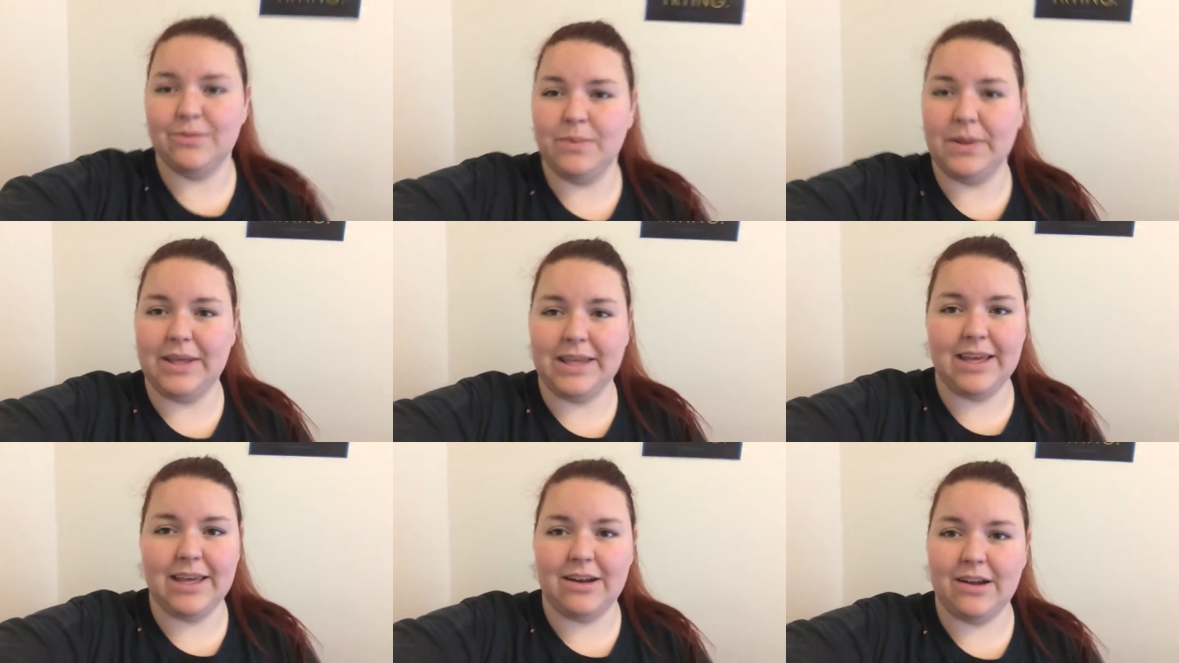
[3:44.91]
we
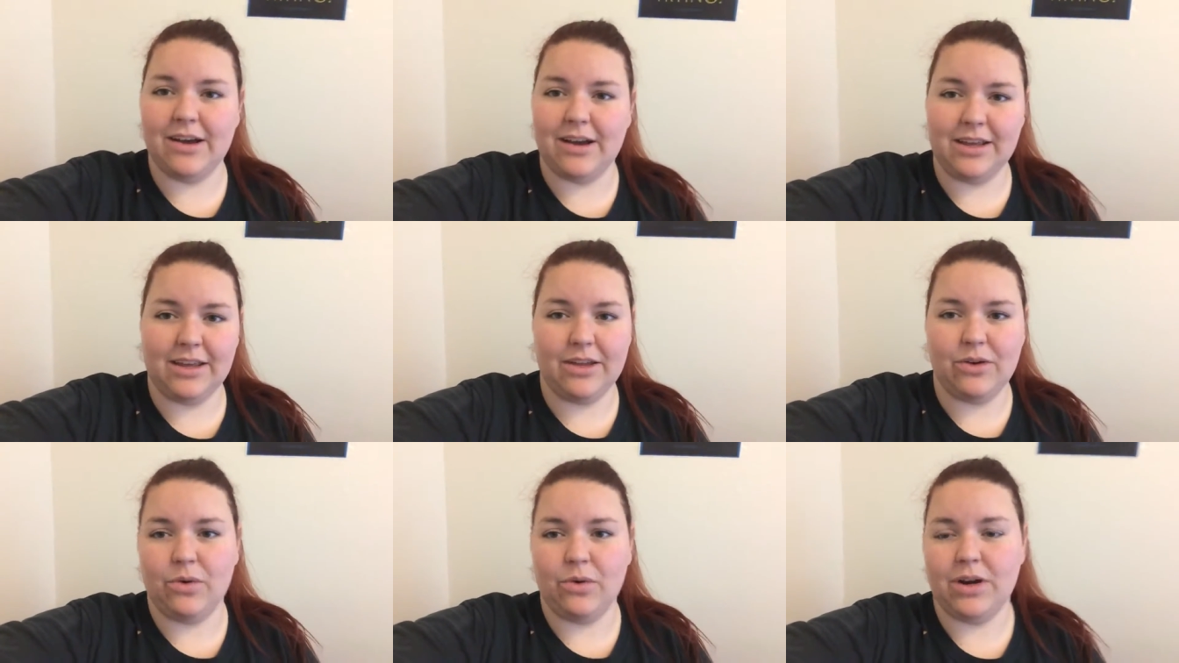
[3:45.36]
cannot
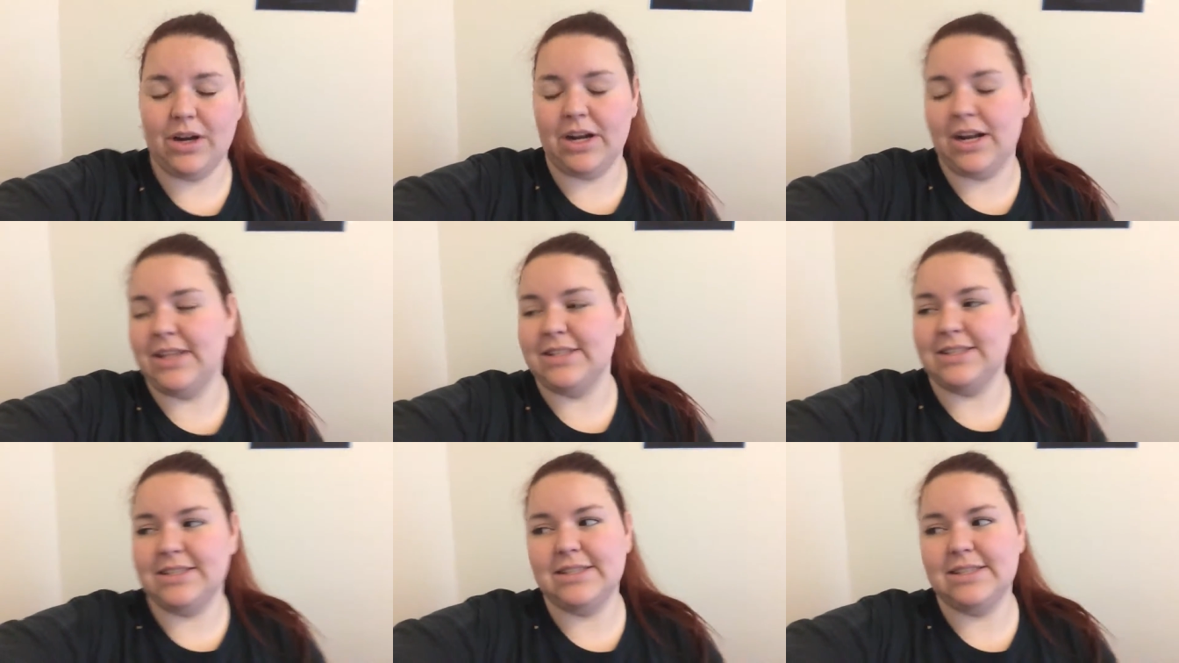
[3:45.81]
get
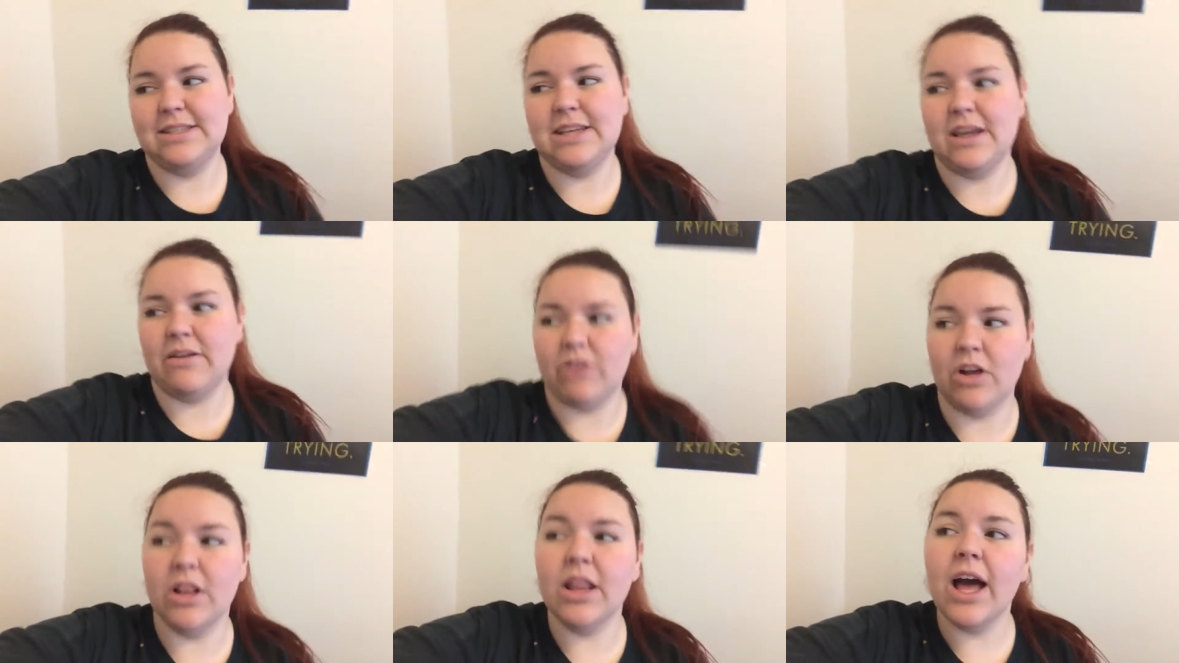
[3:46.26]
organized to
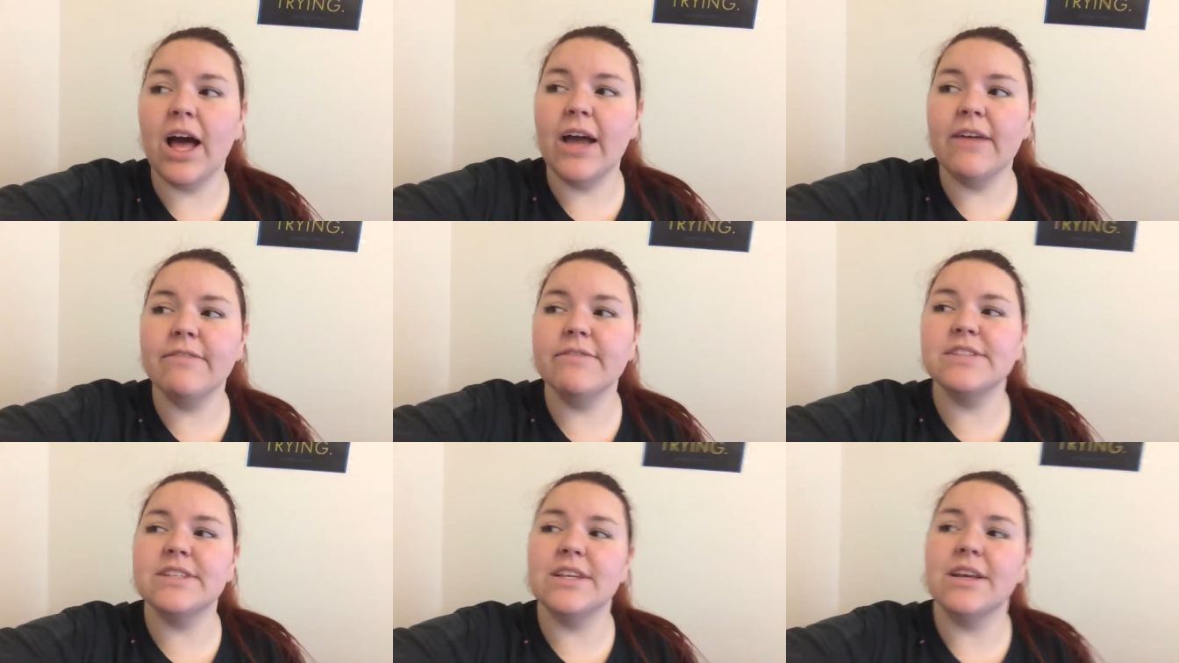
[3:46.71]
save our
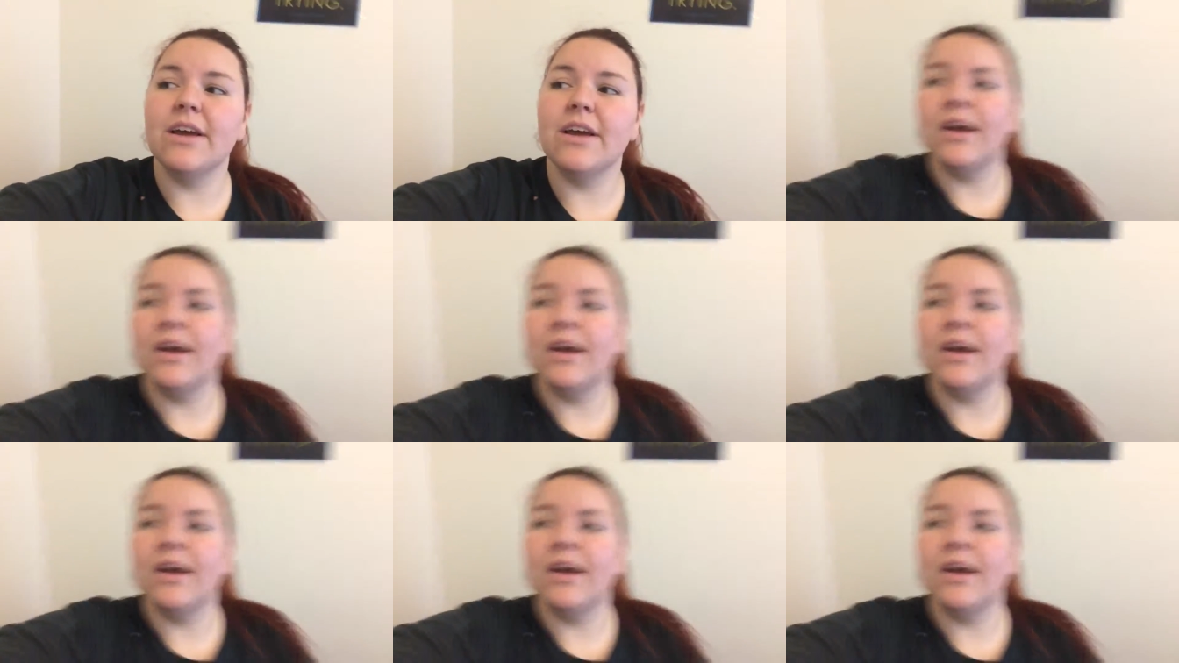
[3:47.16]
lives.